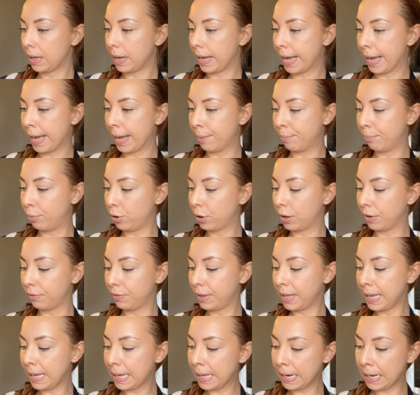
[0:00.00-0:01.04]
Book of
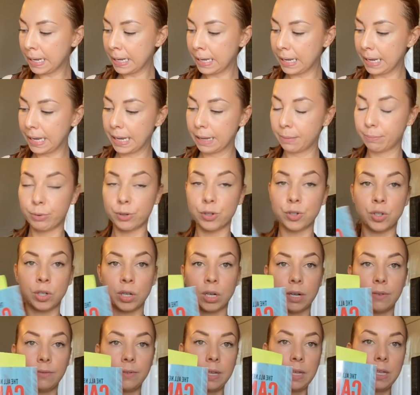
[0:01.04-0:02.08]
Canning and
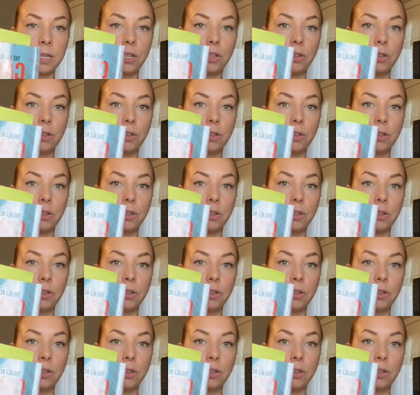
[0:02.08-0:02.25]
Preserving.